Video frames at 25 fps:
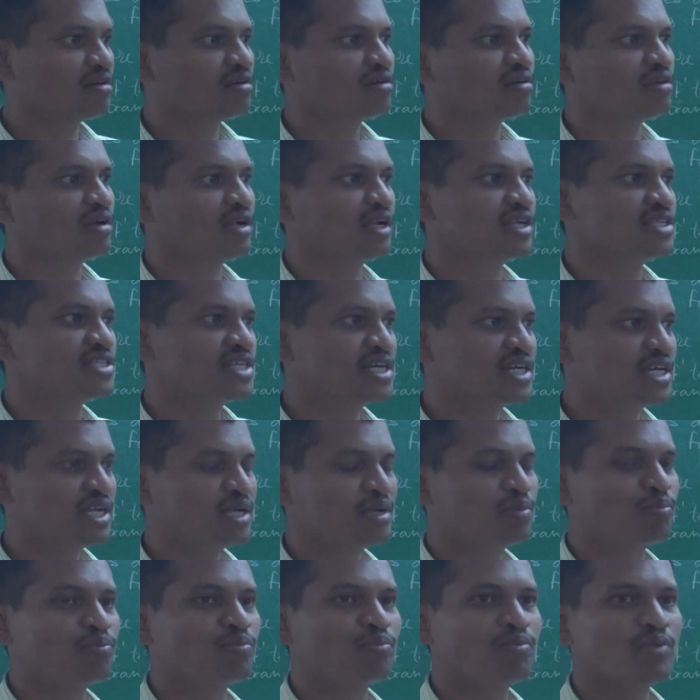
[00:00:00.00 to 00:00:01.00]

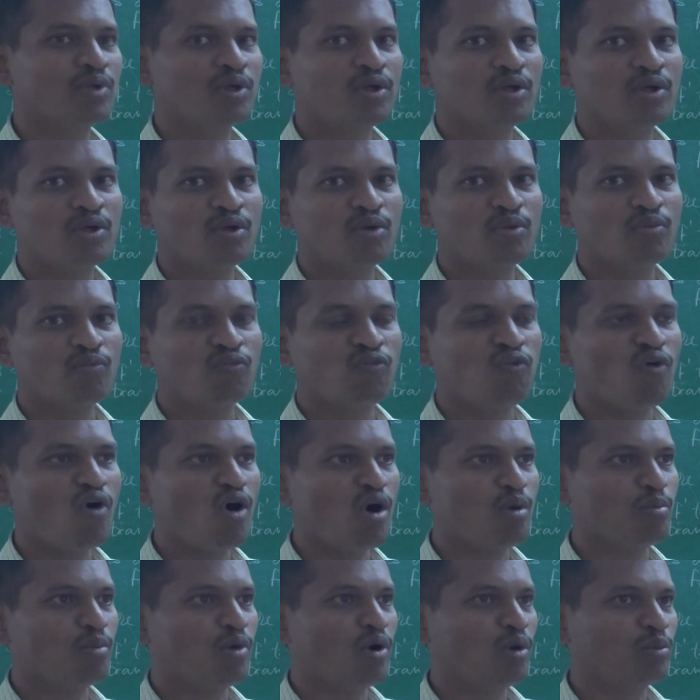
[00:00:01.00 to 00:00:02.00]
resulting
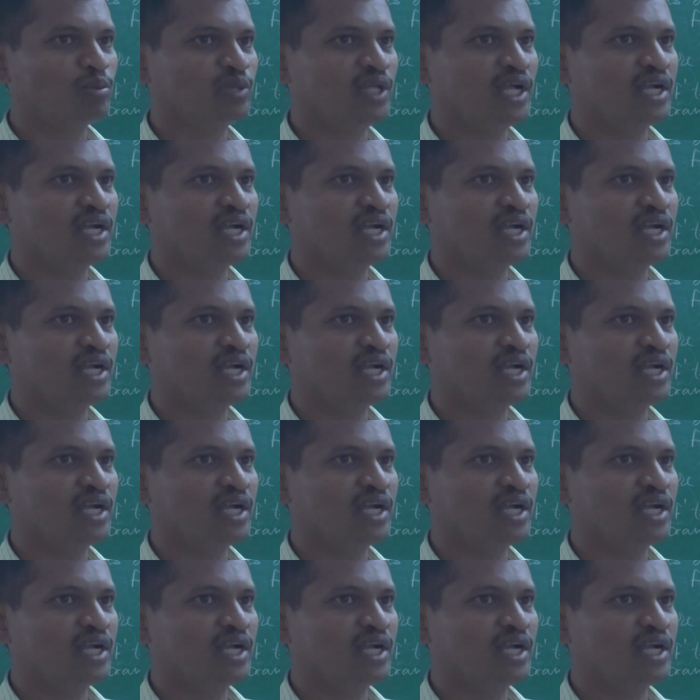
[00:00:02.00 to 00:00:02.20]
form of